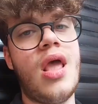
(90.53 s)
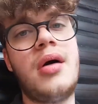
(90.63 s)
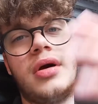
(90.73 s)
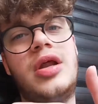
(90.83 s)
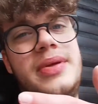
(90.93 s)

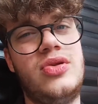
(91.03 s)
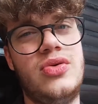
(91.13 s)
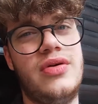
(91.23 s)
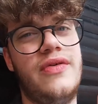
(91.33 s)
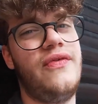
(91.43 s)
I'm going to be
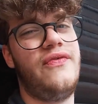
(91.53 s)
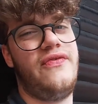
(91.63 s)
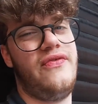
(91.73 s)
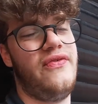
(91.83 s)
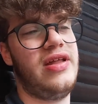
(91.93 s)
doing a
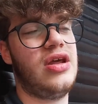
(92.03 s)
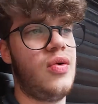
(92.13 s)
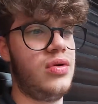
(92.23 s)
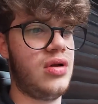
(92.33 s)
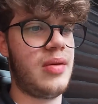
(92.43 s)

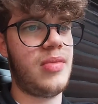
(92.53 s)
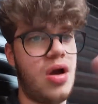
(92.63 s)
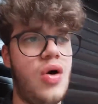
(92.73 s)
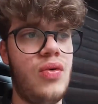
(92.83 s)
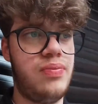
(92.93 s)
video on like my
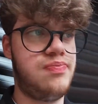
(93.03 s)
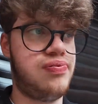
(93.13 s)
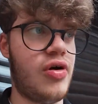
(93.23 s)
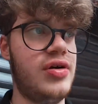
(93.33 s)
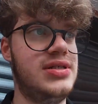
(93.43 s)
whole
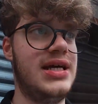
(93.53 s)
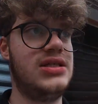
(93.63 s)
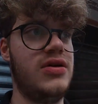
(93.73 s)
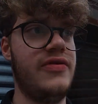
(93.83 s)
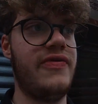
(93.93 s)

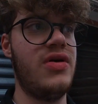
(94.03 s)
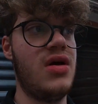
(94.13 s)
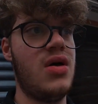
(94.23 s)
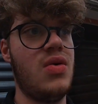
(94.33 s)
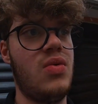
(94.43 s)
process of
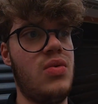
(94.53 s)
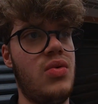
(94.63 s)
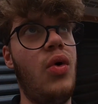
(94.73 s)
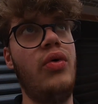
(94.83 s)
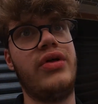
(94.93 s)

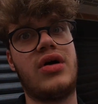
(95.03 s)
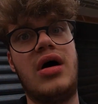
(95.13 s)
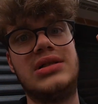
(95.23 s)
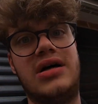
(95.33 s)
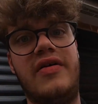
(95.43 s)
all the
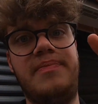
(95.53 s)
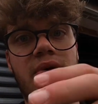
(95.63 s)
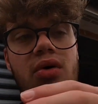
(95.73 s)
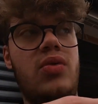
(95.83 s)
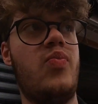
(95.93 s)
cars that I
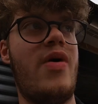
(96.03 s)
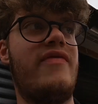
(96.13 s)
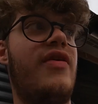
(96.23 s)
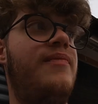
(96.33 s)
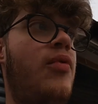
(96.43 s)
bought,
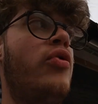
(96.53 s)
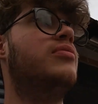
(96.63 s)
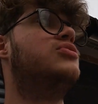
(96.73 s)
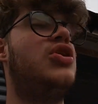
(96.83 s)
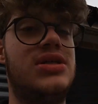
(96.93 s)
whether I bought
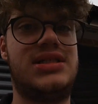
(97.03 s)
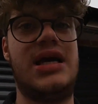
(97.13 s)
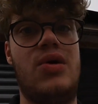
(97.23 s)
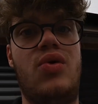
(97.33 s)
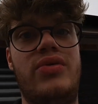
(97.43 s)
them to
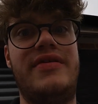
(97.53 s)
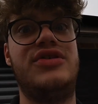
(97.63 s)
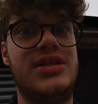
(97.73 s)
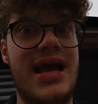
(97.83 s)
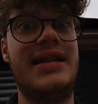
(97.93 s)
sell or they've
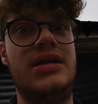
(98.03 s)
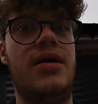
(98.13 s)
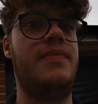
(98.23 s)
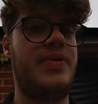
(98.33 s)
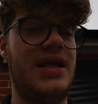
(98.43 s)
just ended
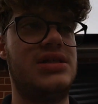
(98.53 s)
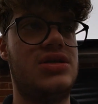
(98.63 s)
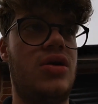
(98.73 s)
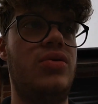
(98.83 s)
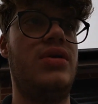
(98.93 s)
up being
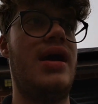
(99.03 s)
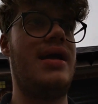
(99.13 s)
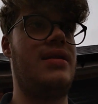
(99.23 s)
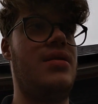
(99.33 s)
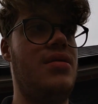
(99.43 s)
sold,
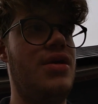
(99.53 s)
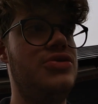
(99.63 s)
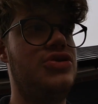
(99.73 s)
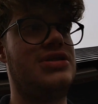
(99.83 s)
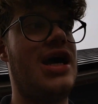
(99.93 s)
and
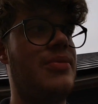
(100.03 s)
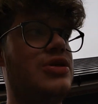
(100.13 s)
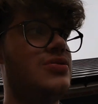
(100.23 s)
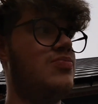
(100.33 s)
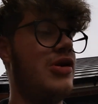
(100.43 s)
just how
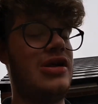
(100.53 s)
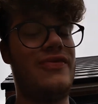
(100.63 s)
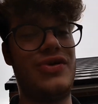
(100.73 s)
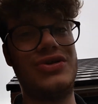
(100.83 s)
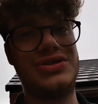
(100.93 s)
much money
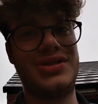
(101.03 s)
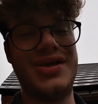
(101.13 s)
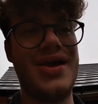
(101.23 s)
I've lost,